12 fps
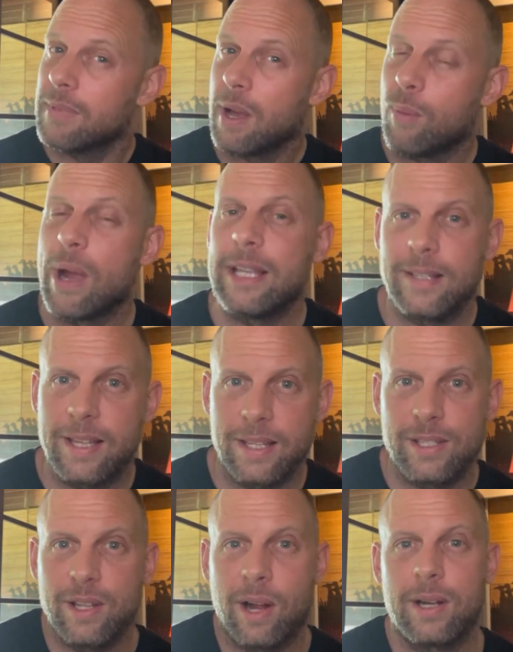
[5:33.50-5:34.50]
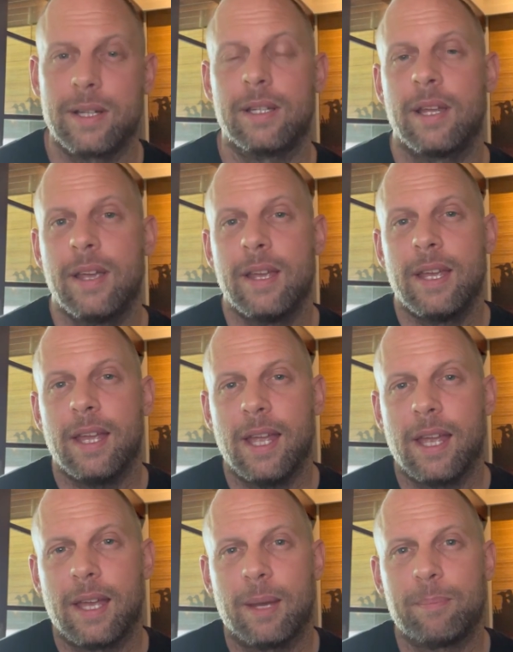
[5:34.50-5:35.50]
a way to get started.
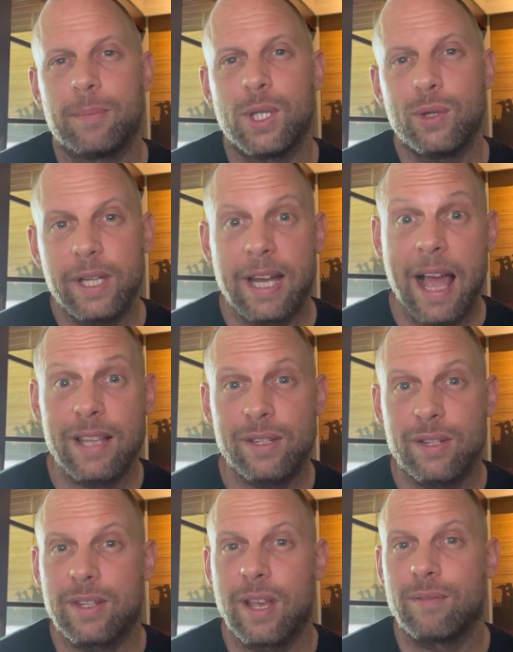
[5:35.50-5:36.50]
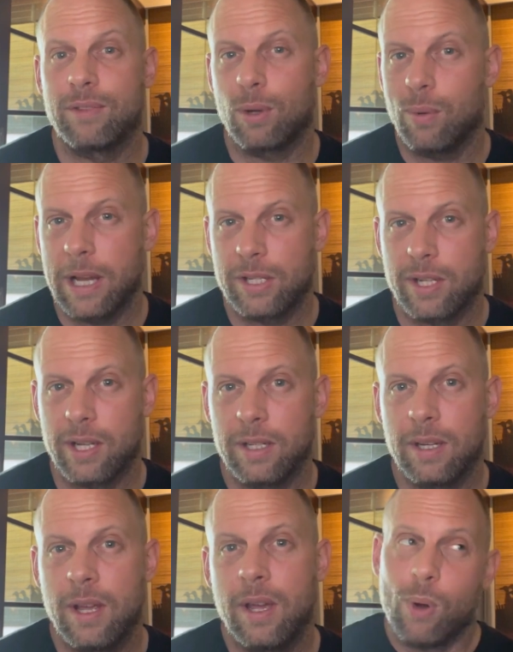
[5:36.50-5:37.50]
You can ask yourself the
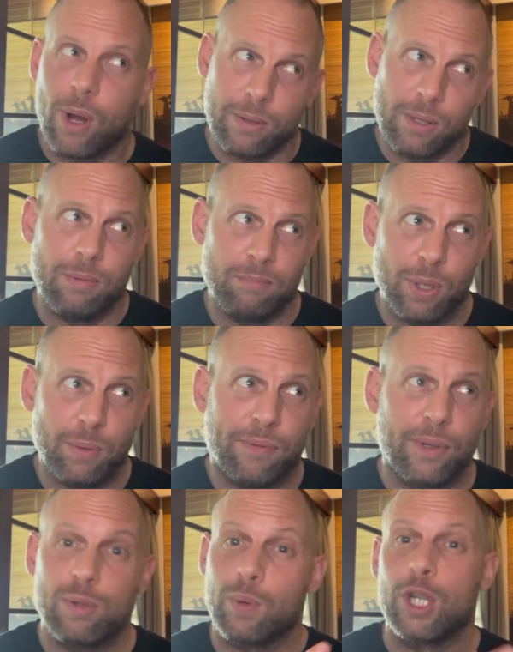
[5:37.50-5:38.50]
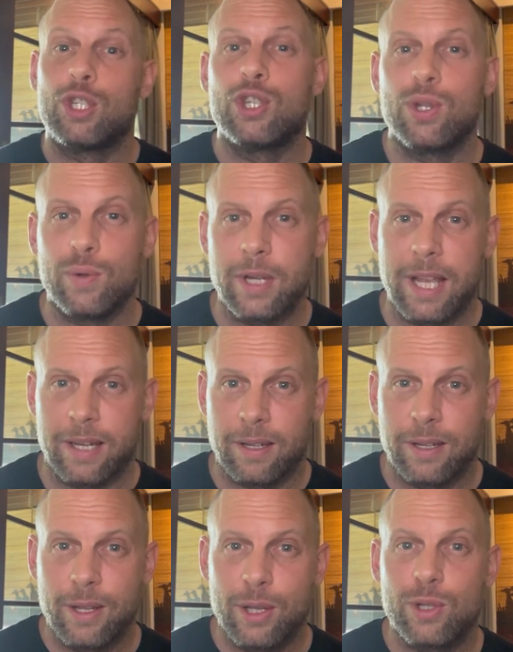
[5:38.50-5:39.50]
question, well, you first want to tune in.